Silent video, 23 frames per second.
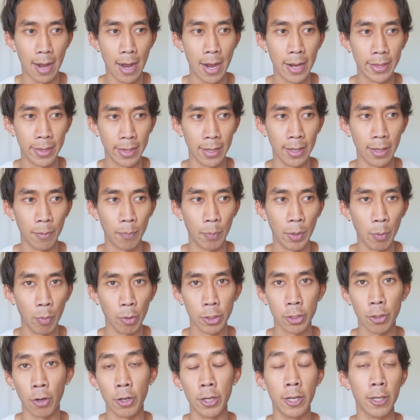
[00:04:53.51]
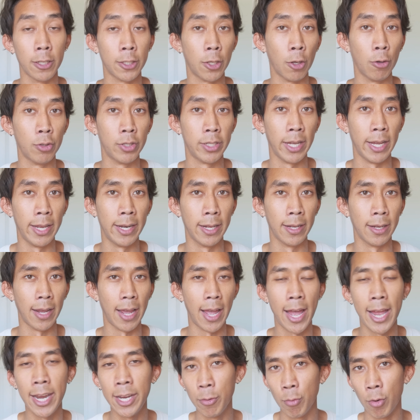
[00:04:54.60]
I think people started associating
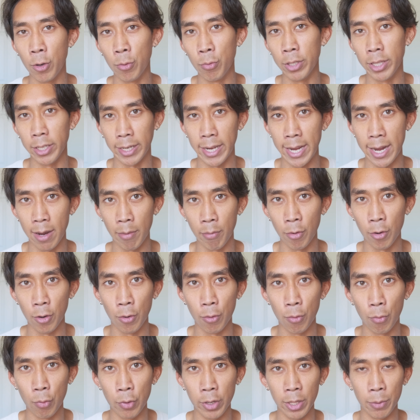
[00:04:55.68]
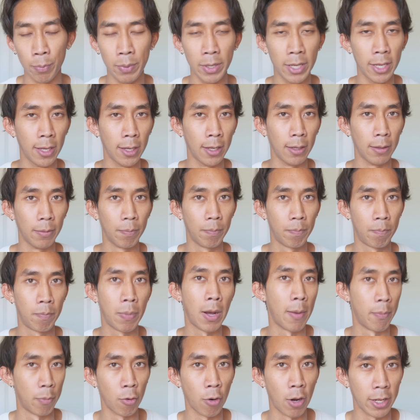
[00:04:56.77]
anyone with a camera with being
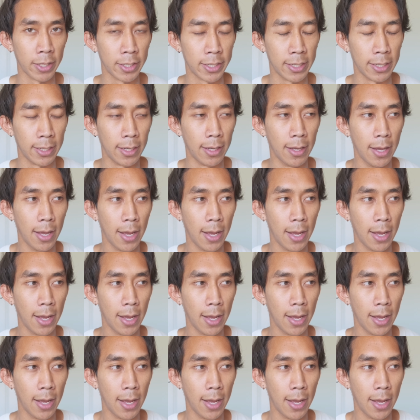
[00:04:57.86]
paparazzi.